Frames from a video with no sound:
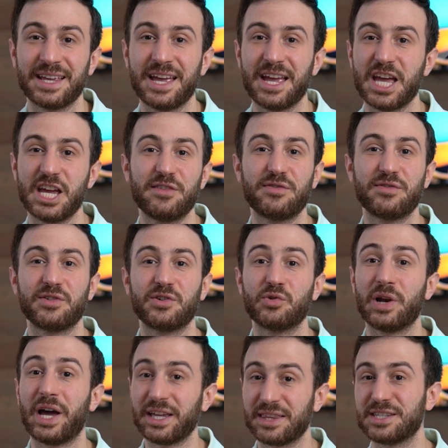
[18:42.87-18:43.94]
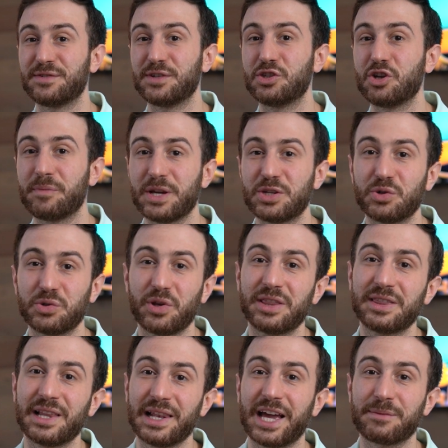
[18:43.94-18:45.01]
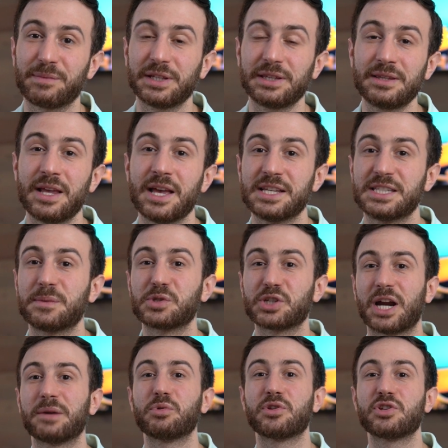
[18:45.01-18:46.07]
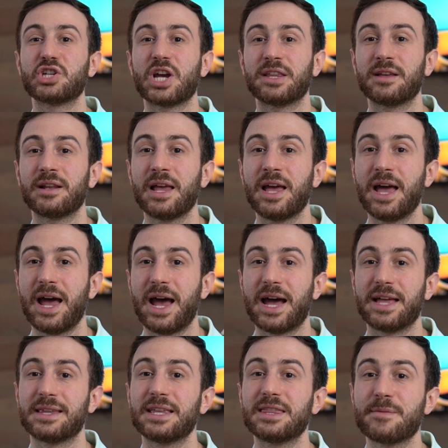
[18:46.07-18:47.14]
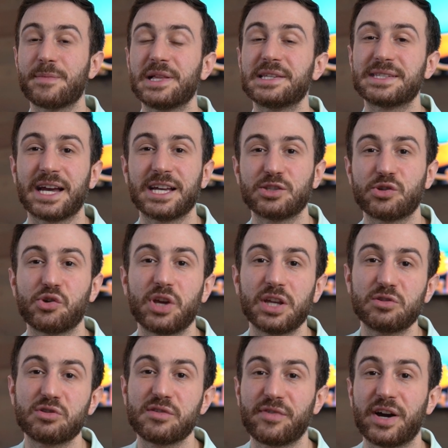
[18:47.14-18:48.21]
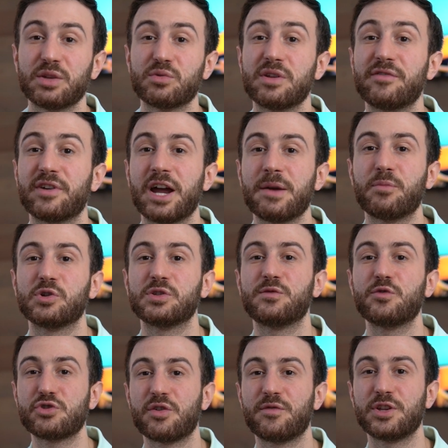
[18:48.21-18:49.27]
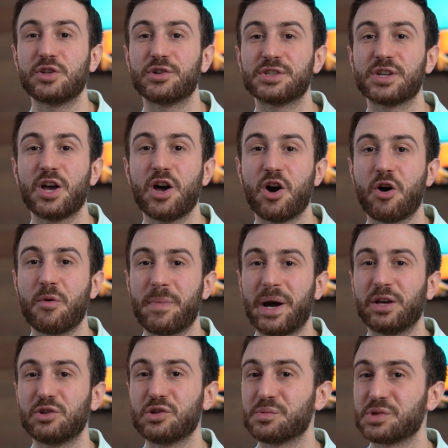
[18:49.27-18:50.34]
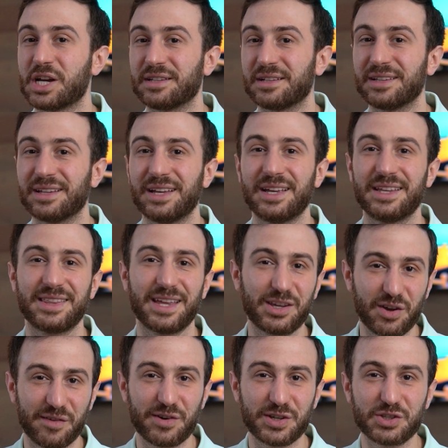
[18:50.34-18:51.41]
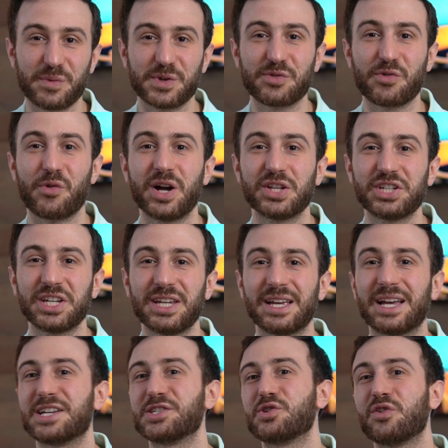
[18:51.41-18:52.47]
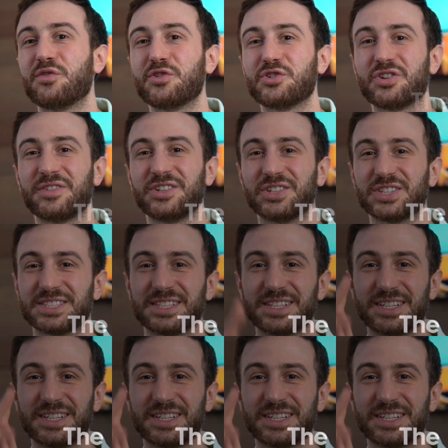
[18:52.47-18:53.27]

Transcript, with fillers: If you like this video, make sure to hit the like button, subscribe to the channel, and hit the bell sign so you get notified whenever I post future videos on my YouTube channel. Thank you everyone so much for watching. I'll see you in future videos.